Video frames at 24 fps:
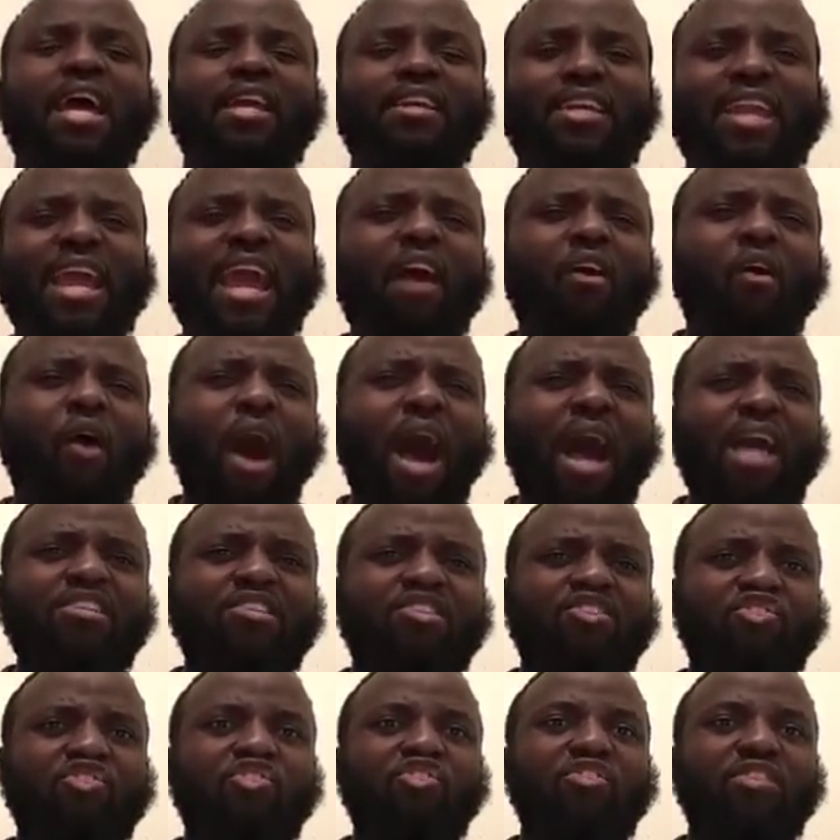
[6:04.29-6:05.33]
Now
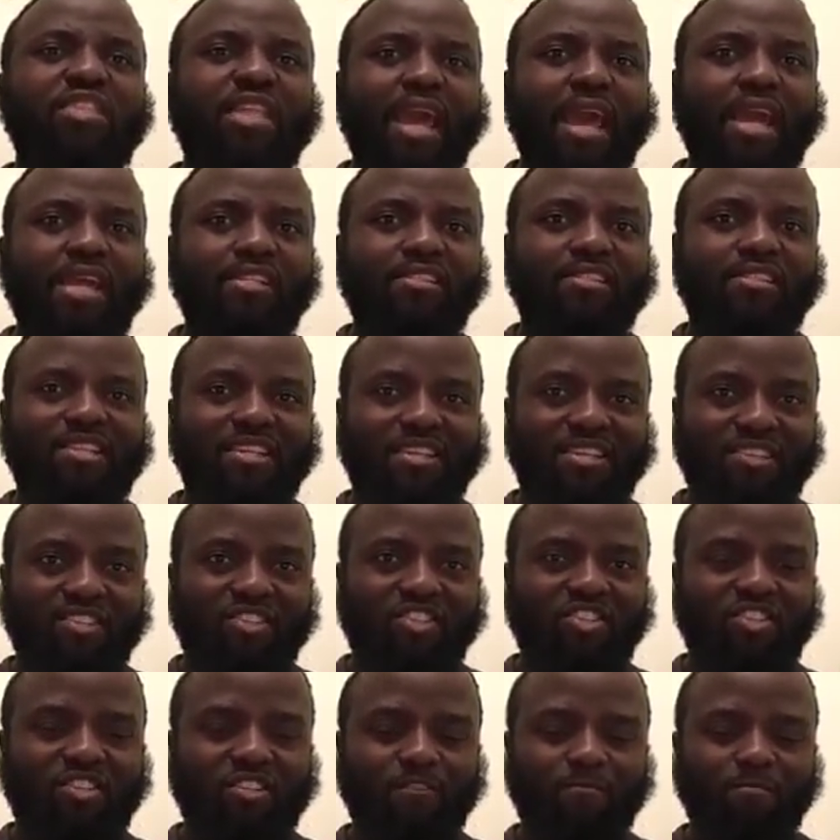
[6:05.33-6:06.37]
understand
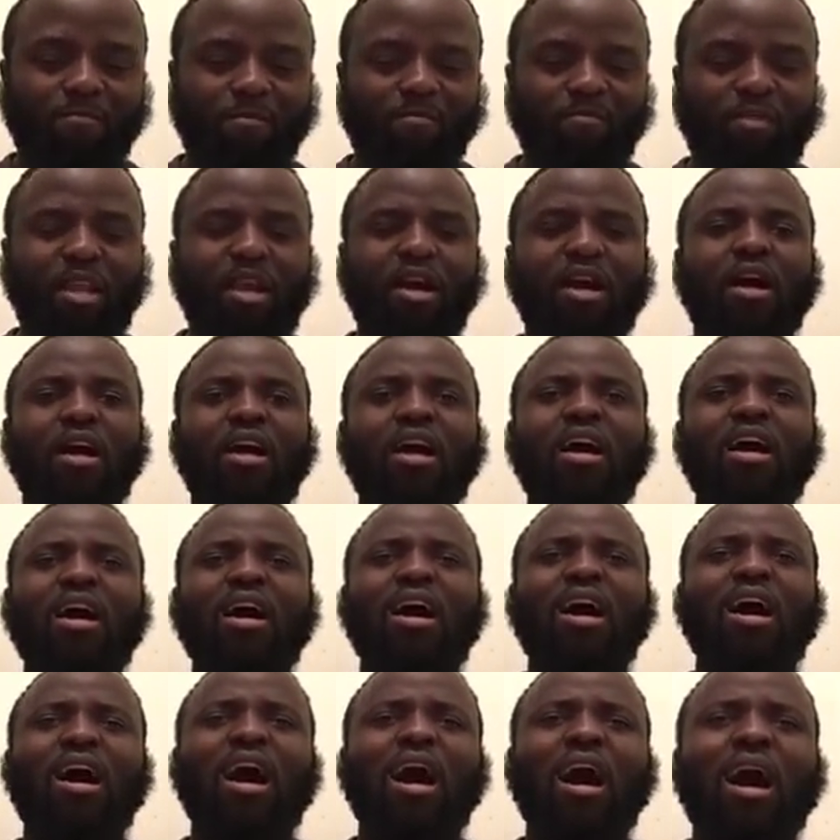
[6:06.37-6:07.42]
this.
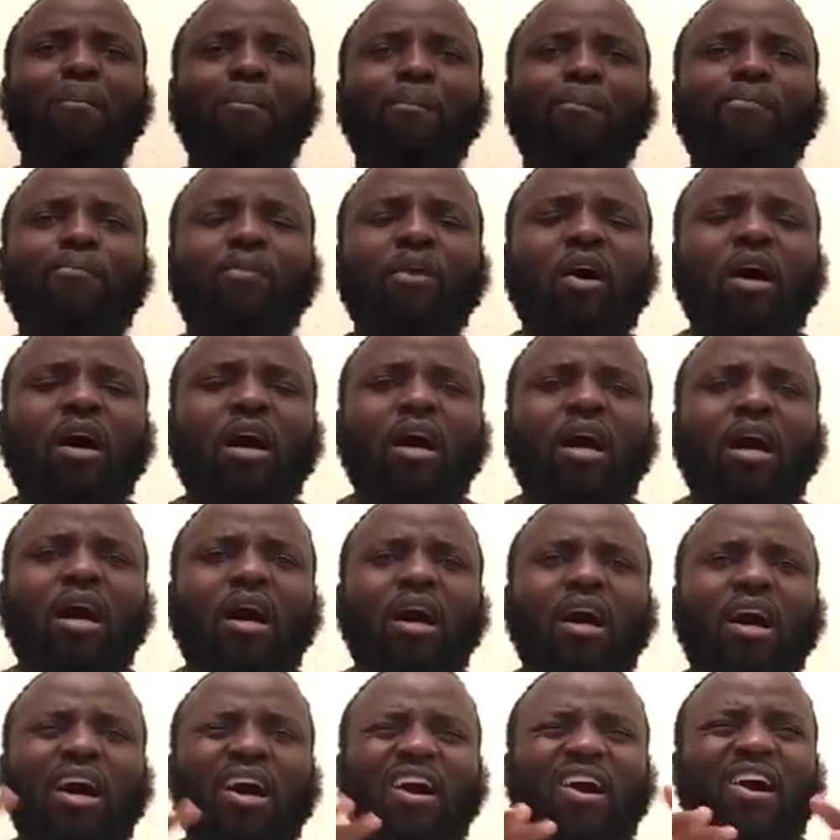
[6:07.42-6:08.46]
A
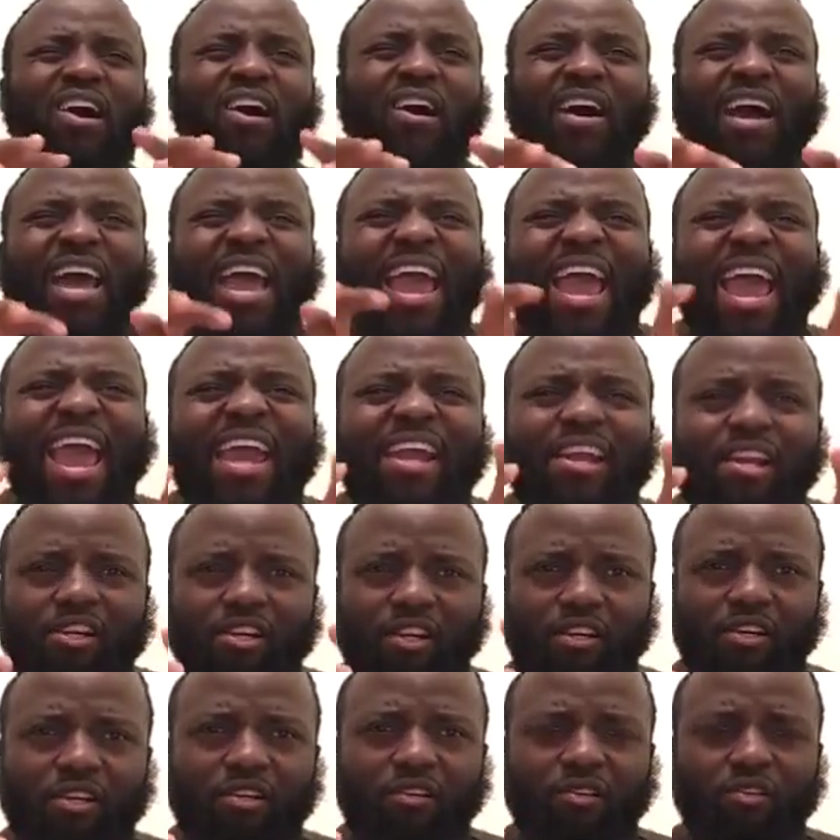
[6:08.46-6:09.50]

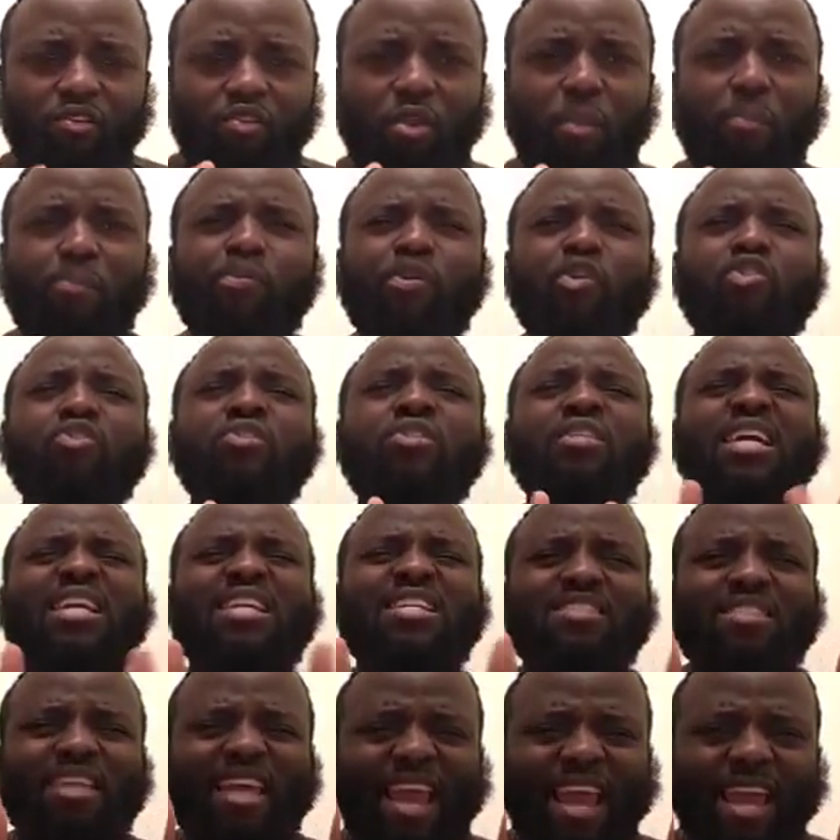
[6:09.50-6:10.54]
editor, the person that
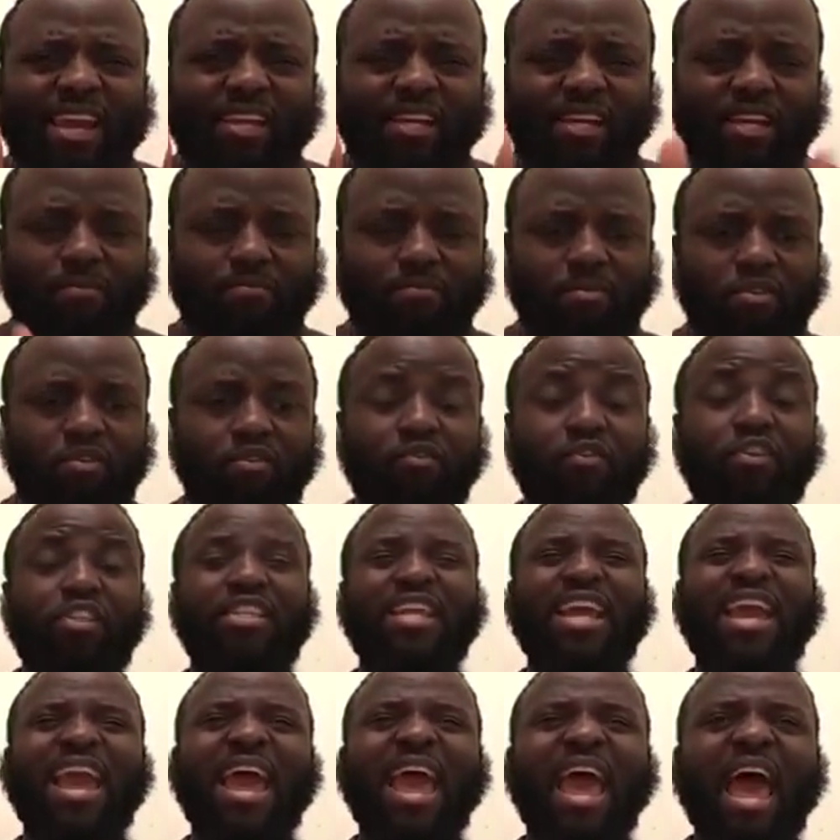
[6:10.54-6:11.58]
is editing a movie,
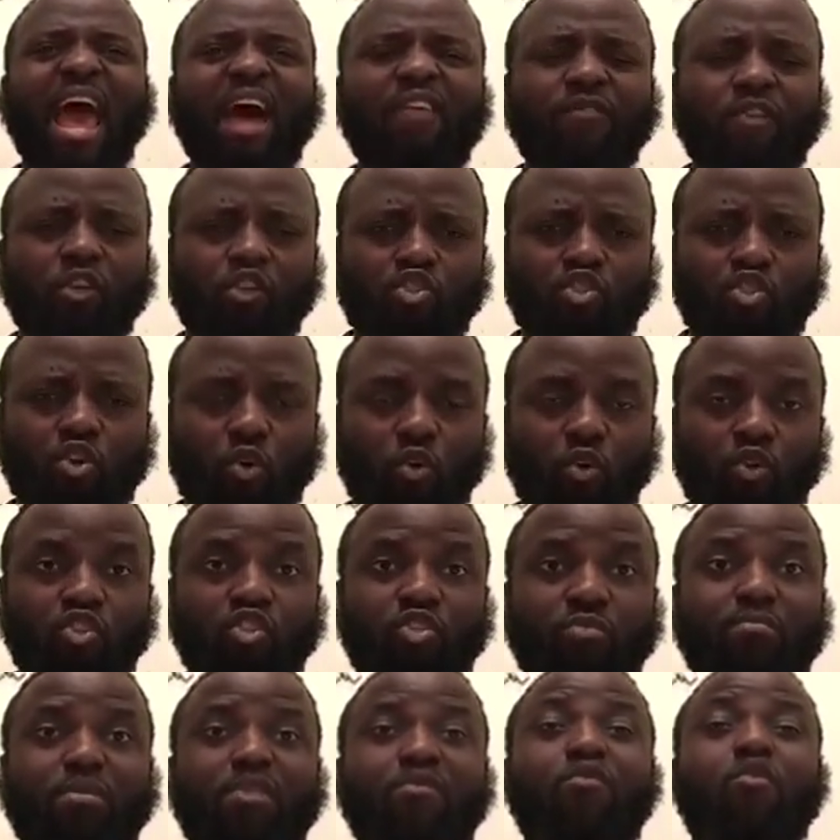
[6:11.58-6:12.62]
they have a
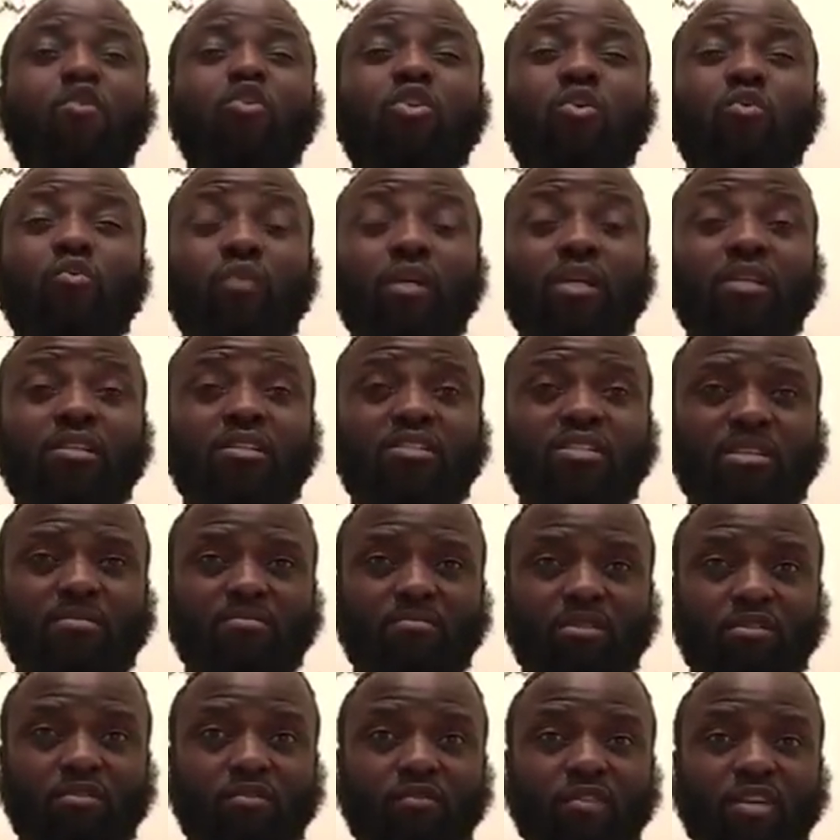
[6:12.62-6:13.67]
choice before they release a
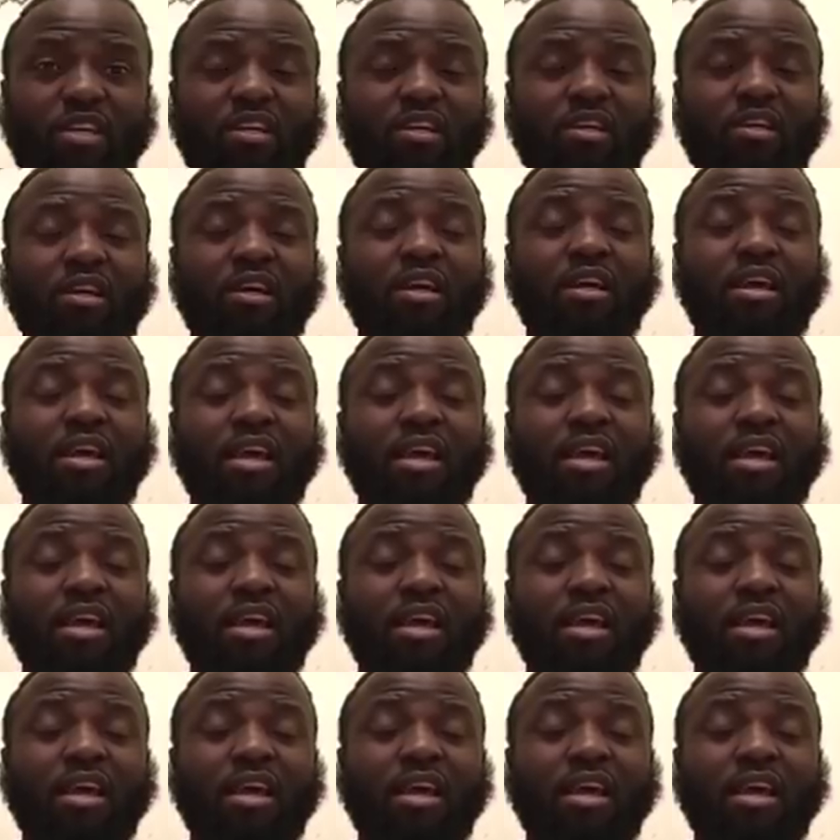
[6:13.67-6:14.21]
movie